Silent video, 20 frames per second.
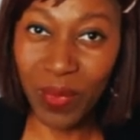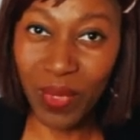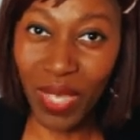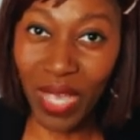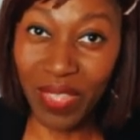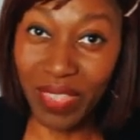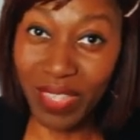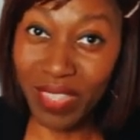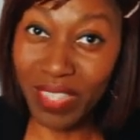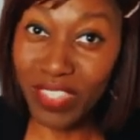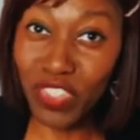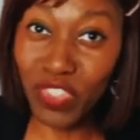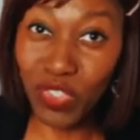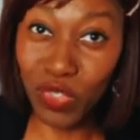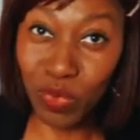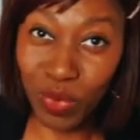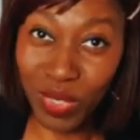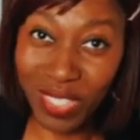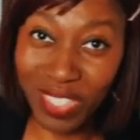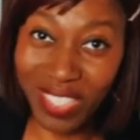I think this is
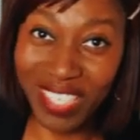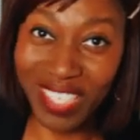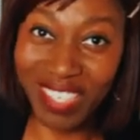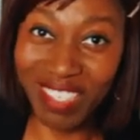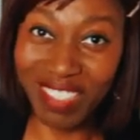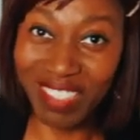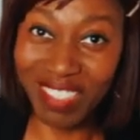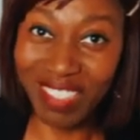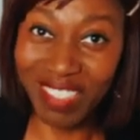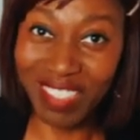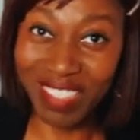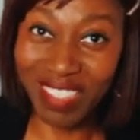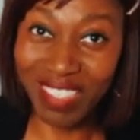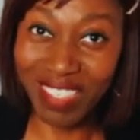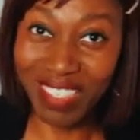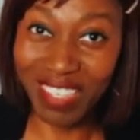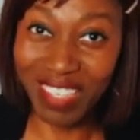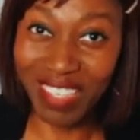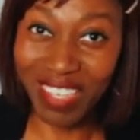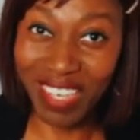the real deal.
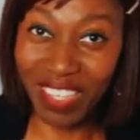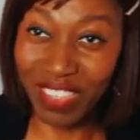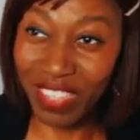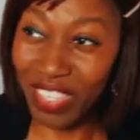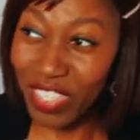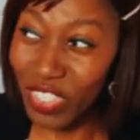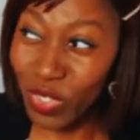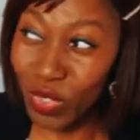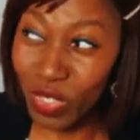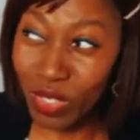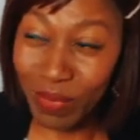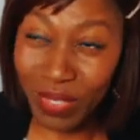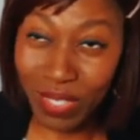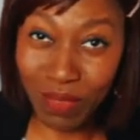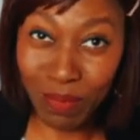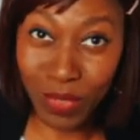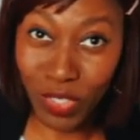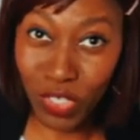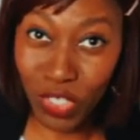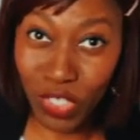I think he's going to be
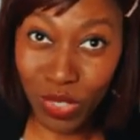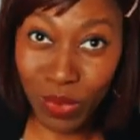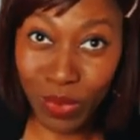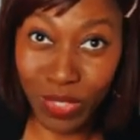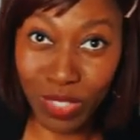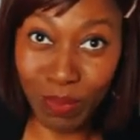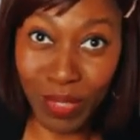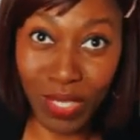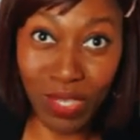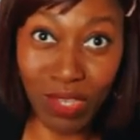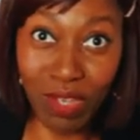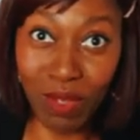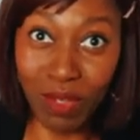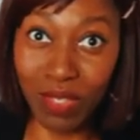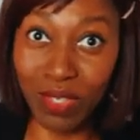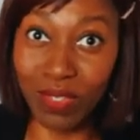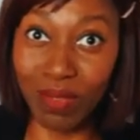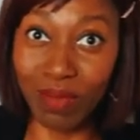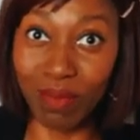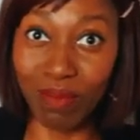able to use me. Look,
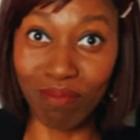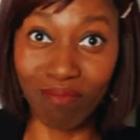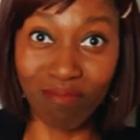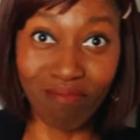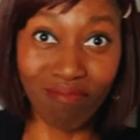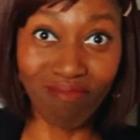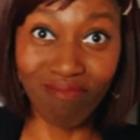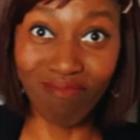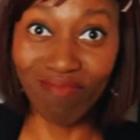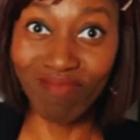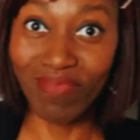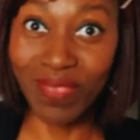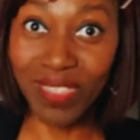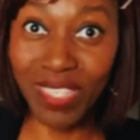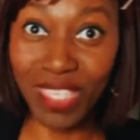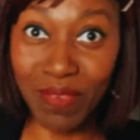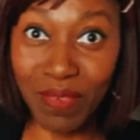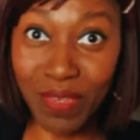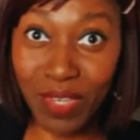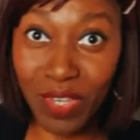
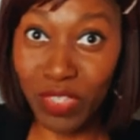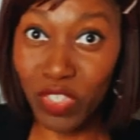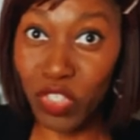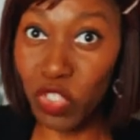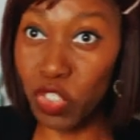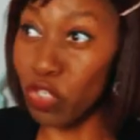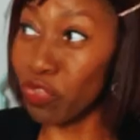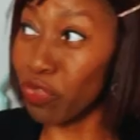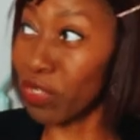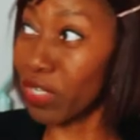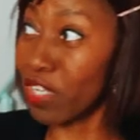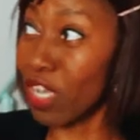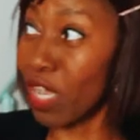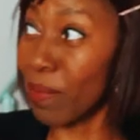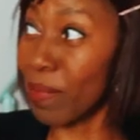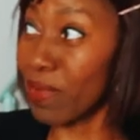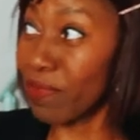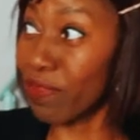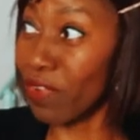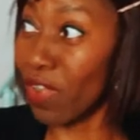even other children are
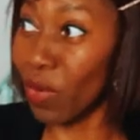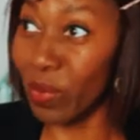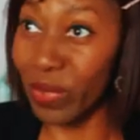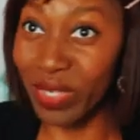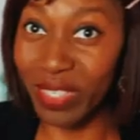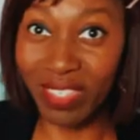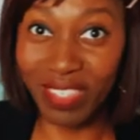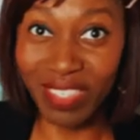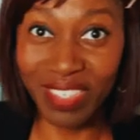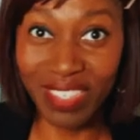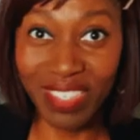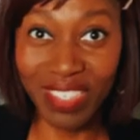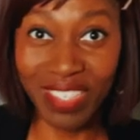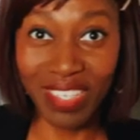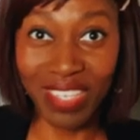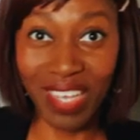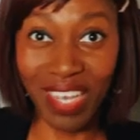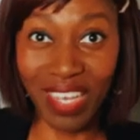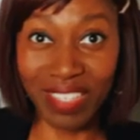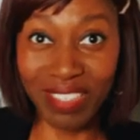coming forward
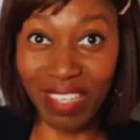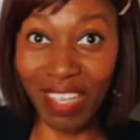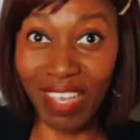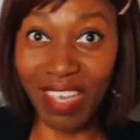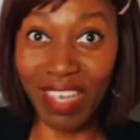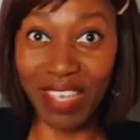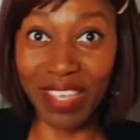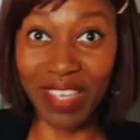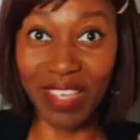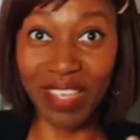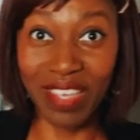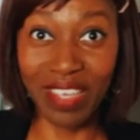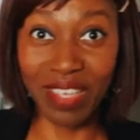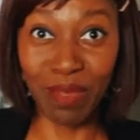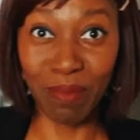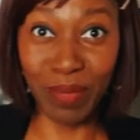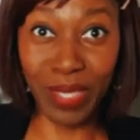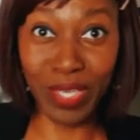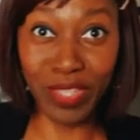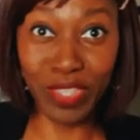as I
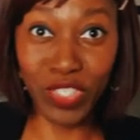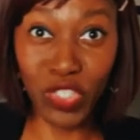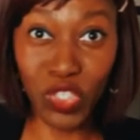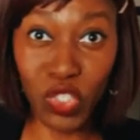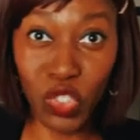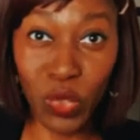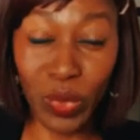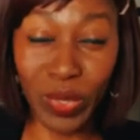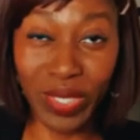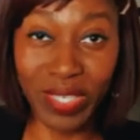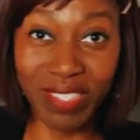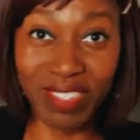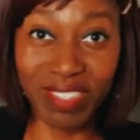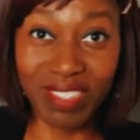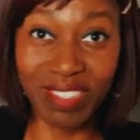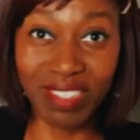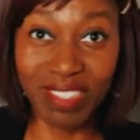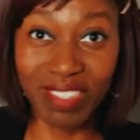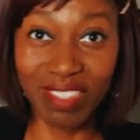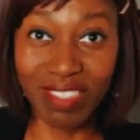make this
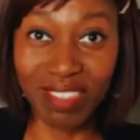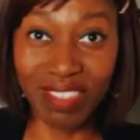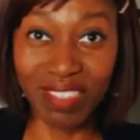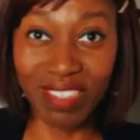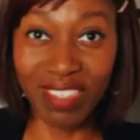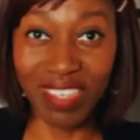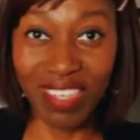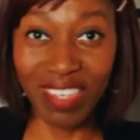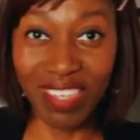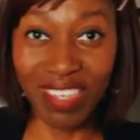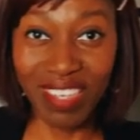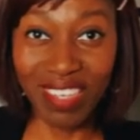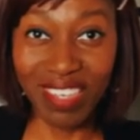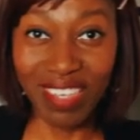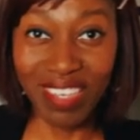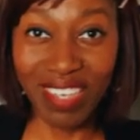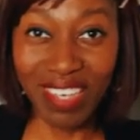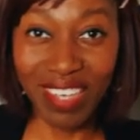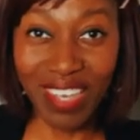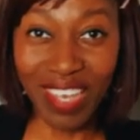choice.
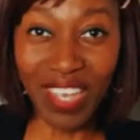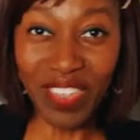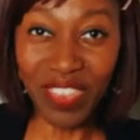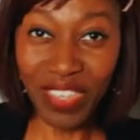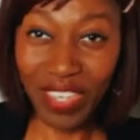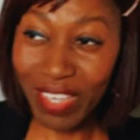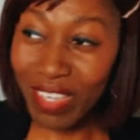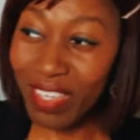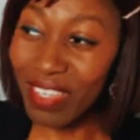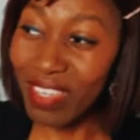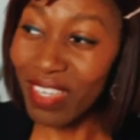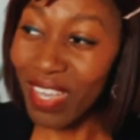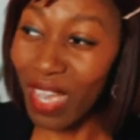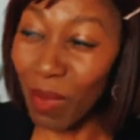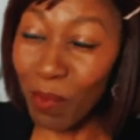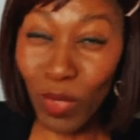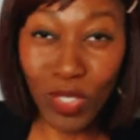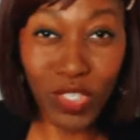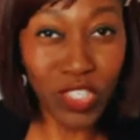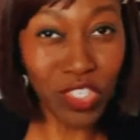I think
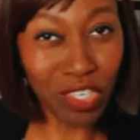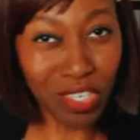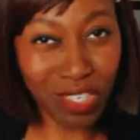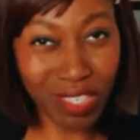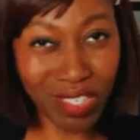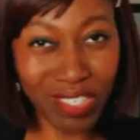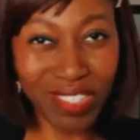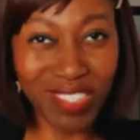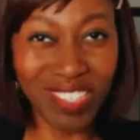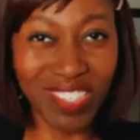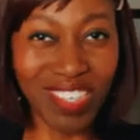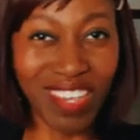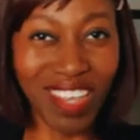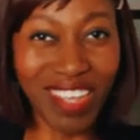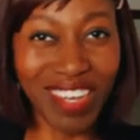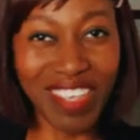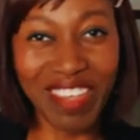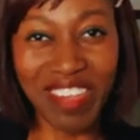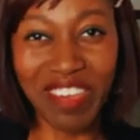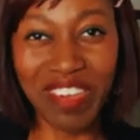I'm onto a good
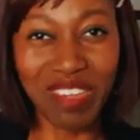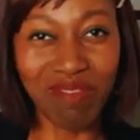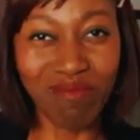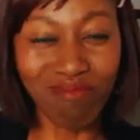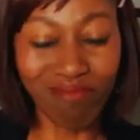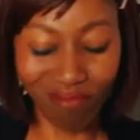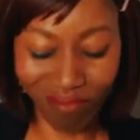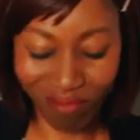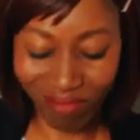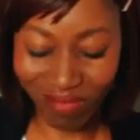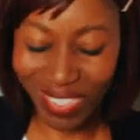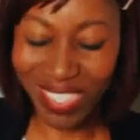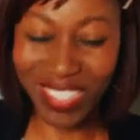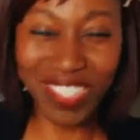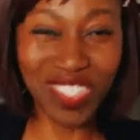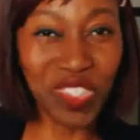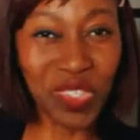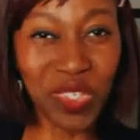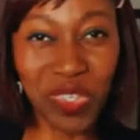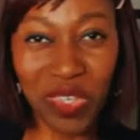start here.
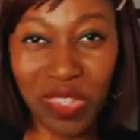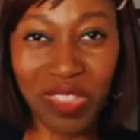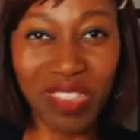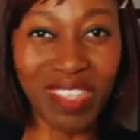This is a good